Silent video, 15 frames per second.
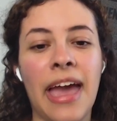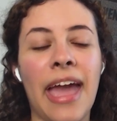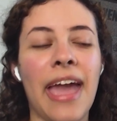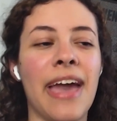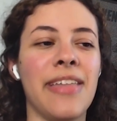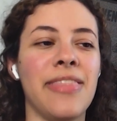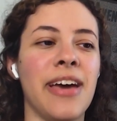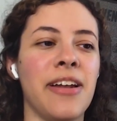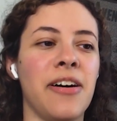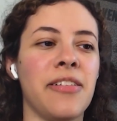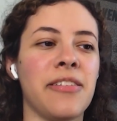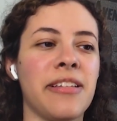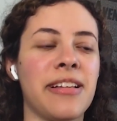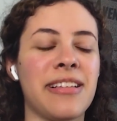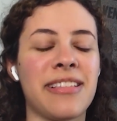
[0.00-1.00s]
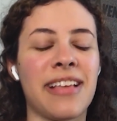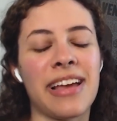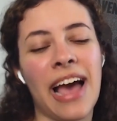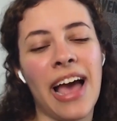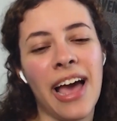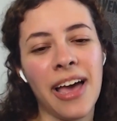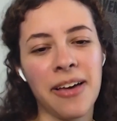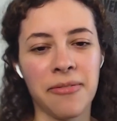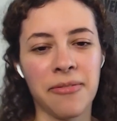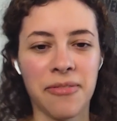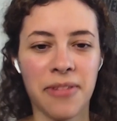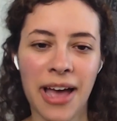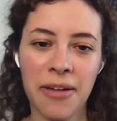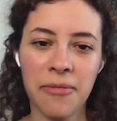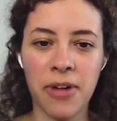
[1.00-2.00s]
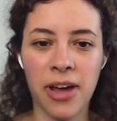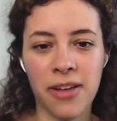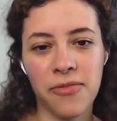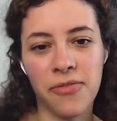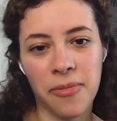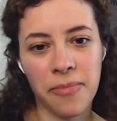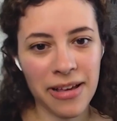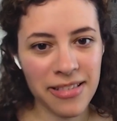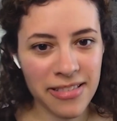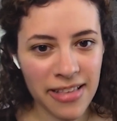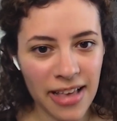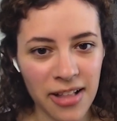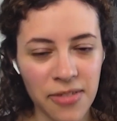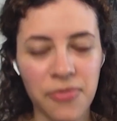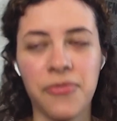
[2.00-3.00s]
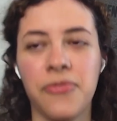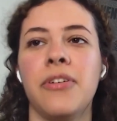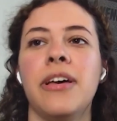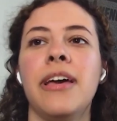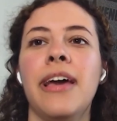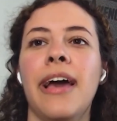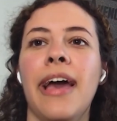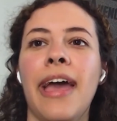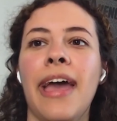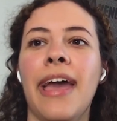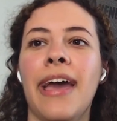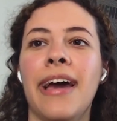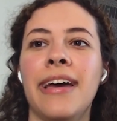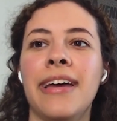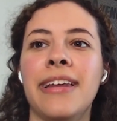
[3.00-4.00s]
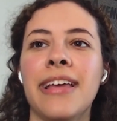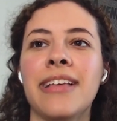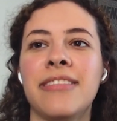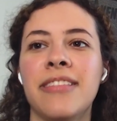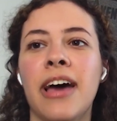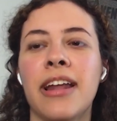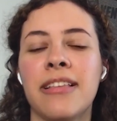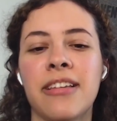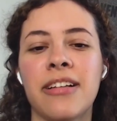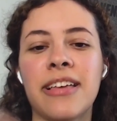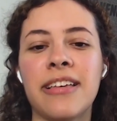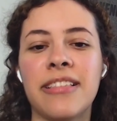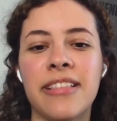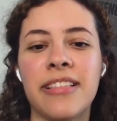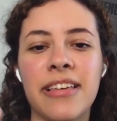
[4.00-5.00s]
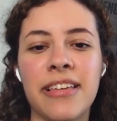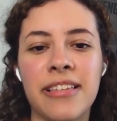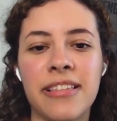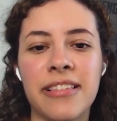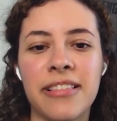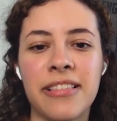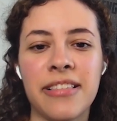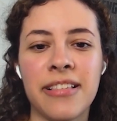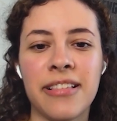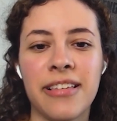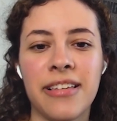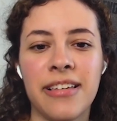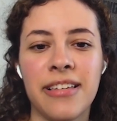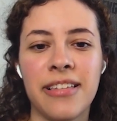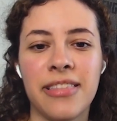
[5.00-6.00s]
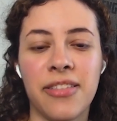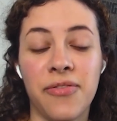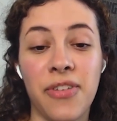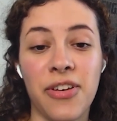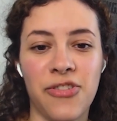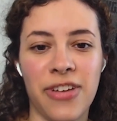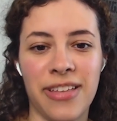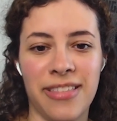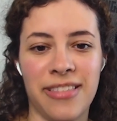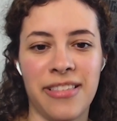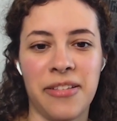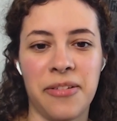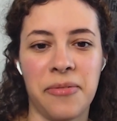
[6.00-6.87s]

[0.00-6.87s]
and then all of a sudden he's like i i want it for myself and it's not until he sees the visions